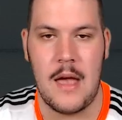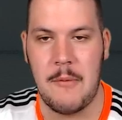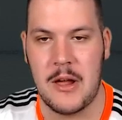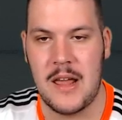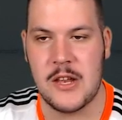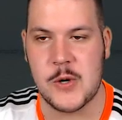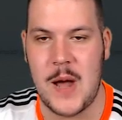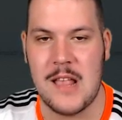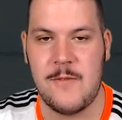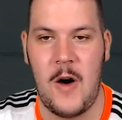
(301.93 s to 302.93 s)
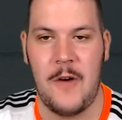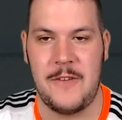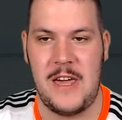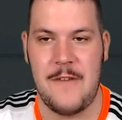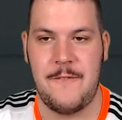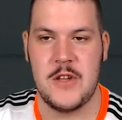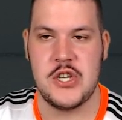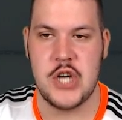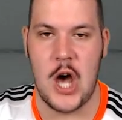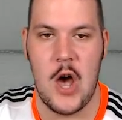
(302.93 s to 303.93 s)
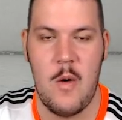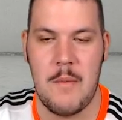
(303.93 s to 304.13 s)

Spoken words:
And we're going to get a transfer offer here for Joe